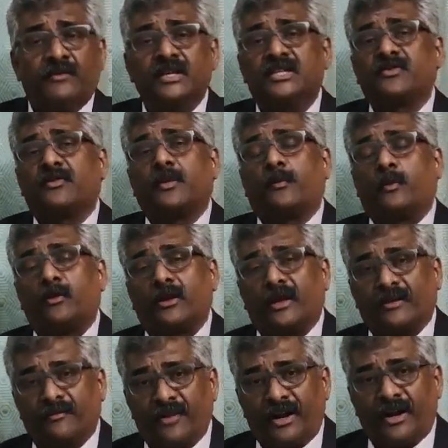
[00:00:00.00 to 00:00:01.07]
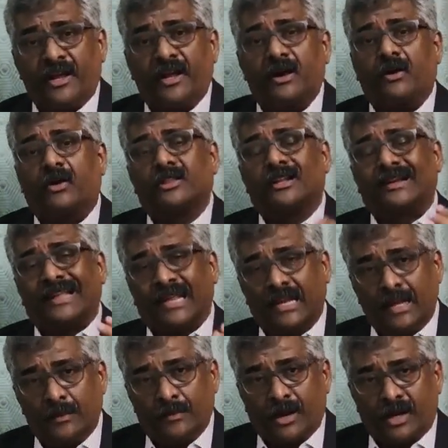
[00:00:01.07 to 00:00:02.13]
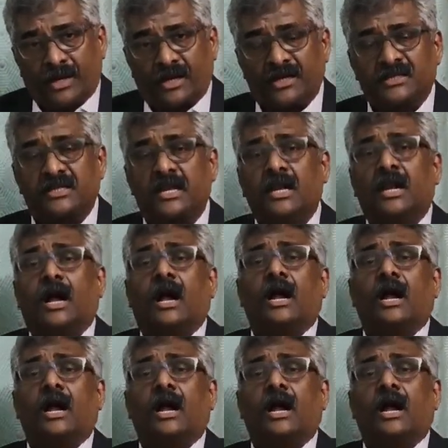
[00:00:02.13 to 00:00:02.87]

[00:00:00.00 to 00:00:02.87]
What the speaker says: which we put every day on the daily markets,